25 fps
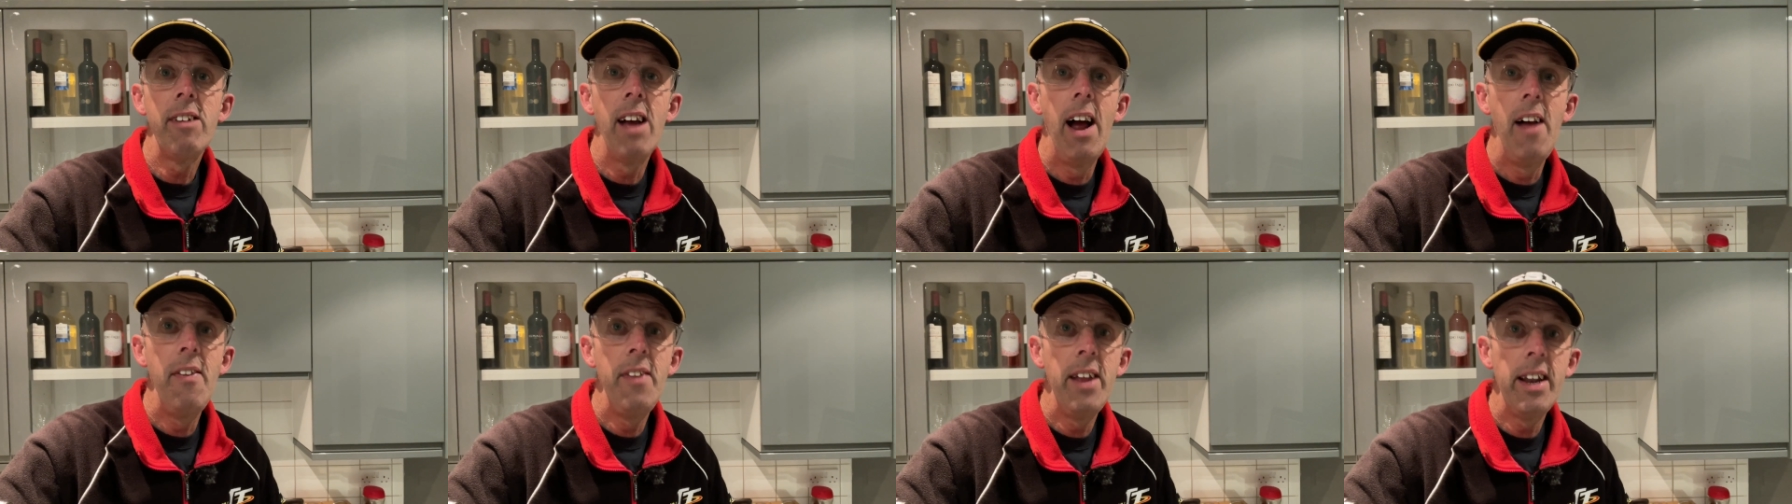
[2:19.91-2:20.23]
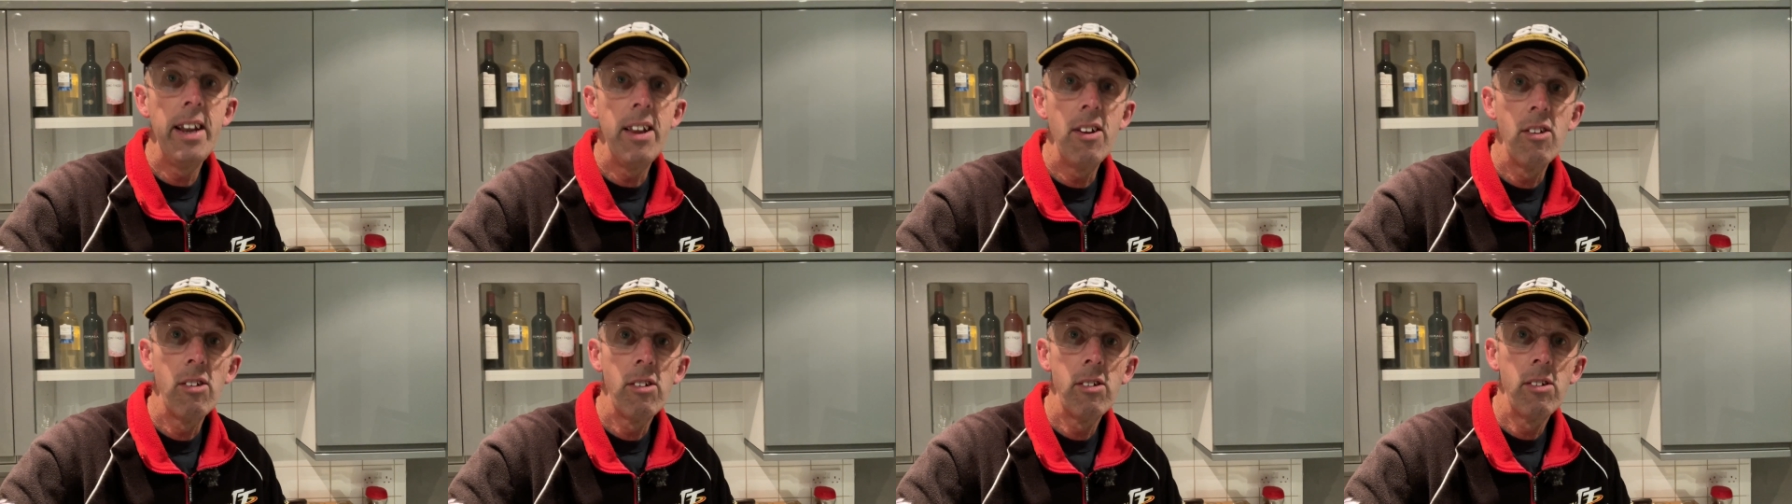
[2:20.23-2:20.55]
and then
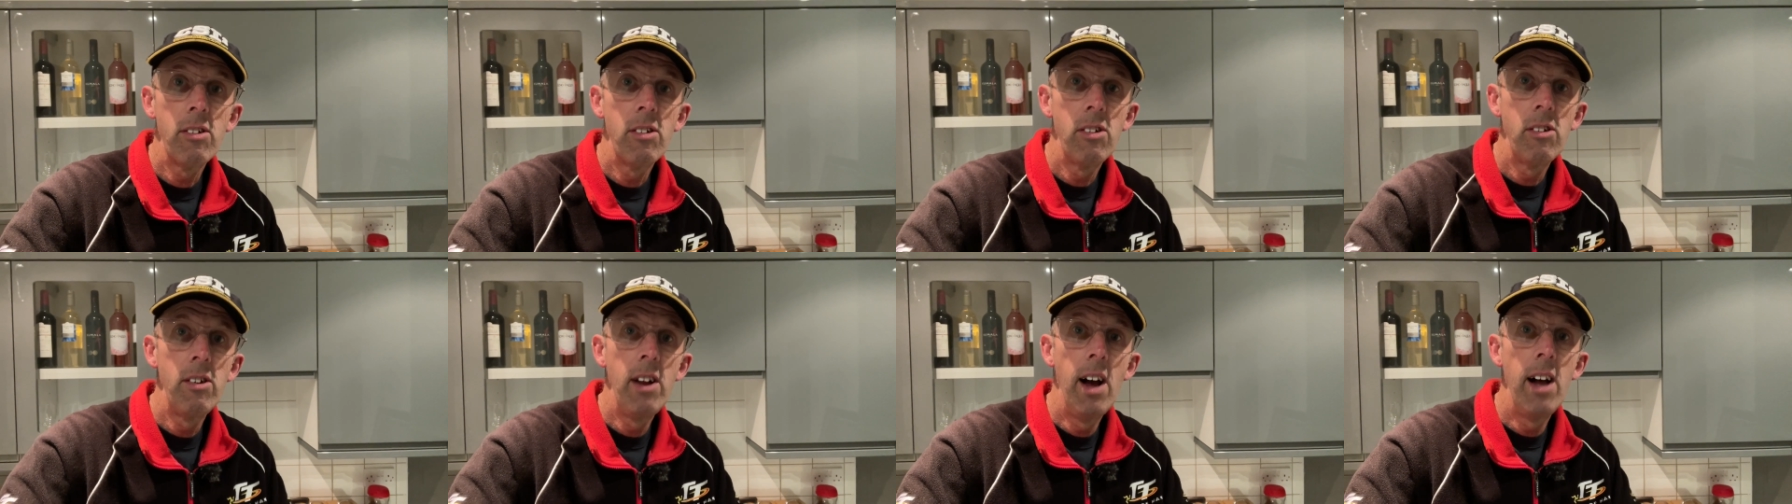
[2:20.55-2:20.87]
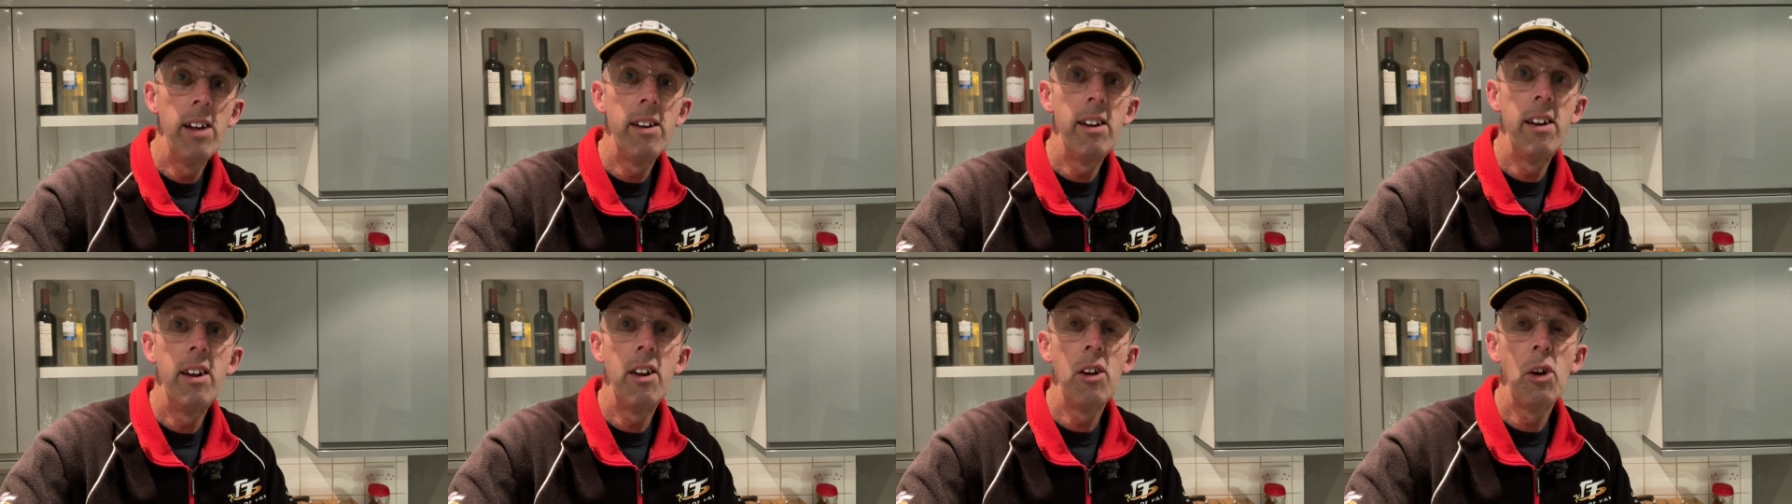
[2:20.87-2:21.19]
it's
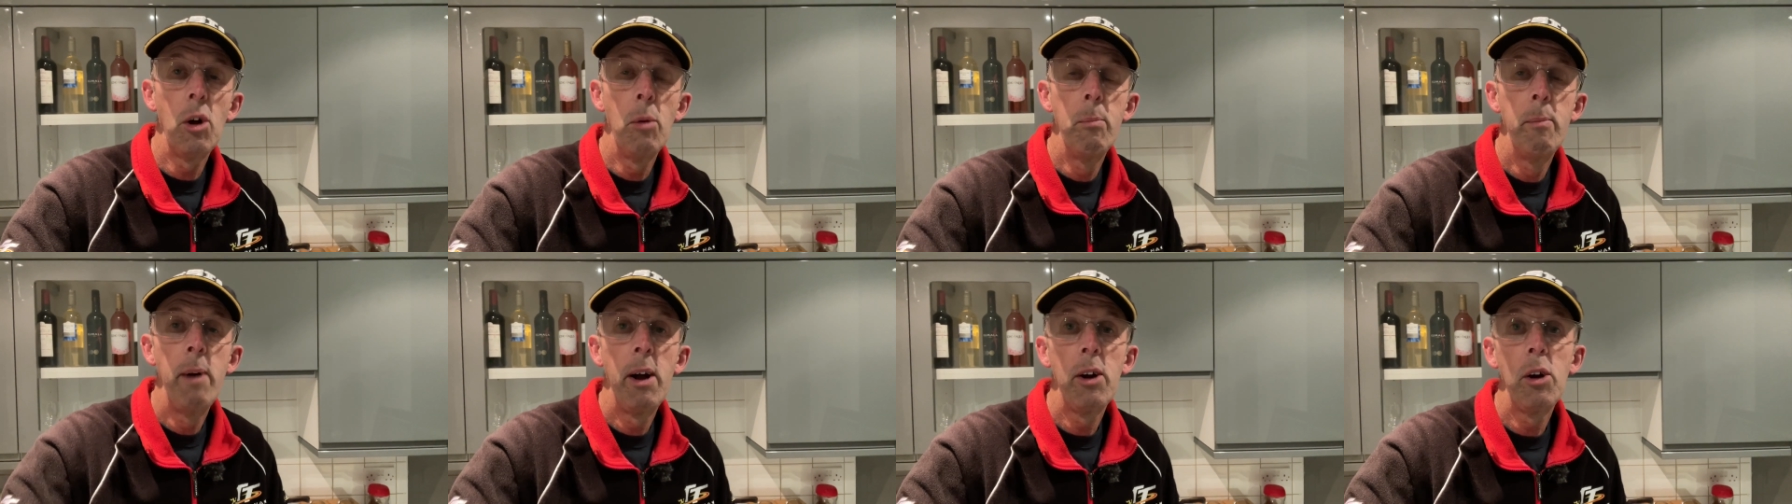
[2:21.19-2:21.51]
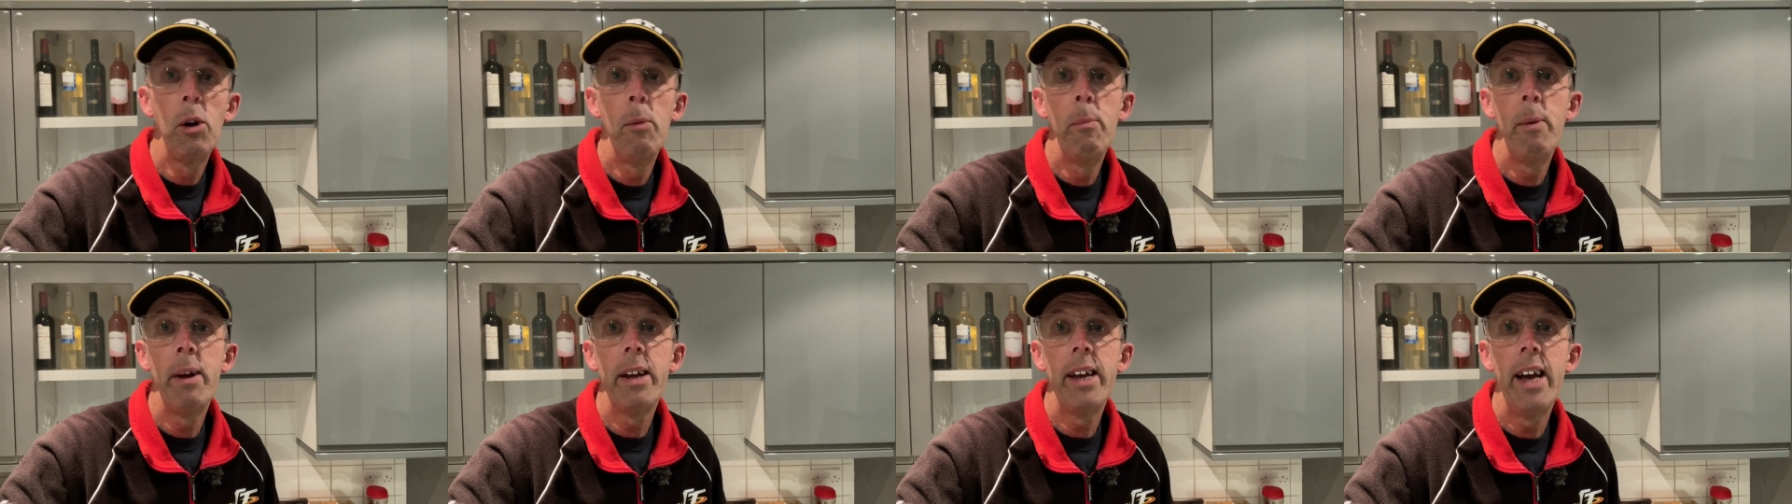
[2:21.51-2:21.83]
starting to come back
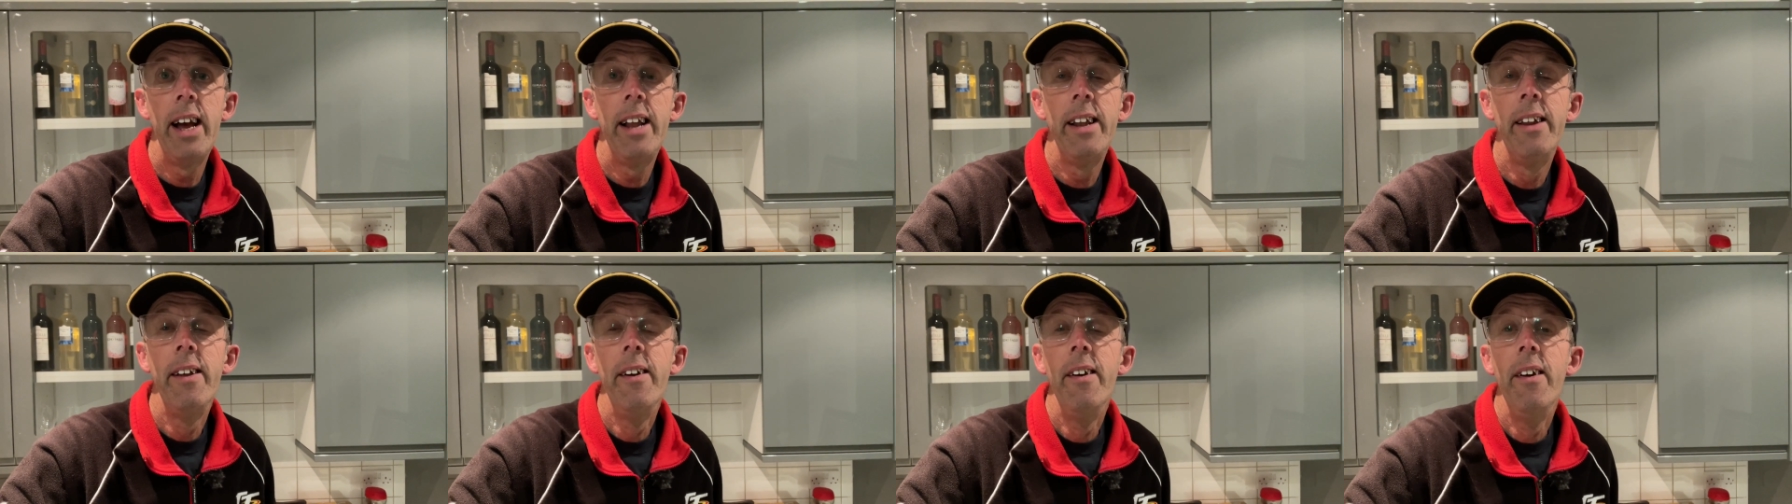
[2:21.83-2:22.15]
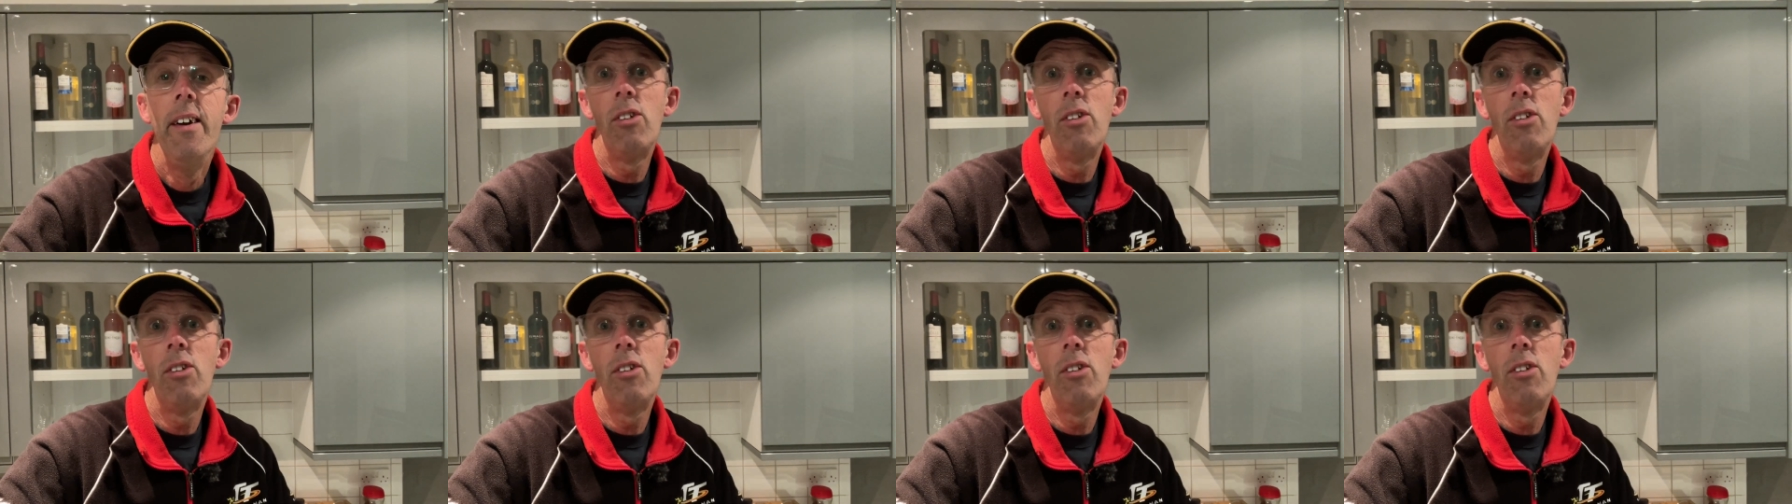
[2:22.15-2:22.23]
up again.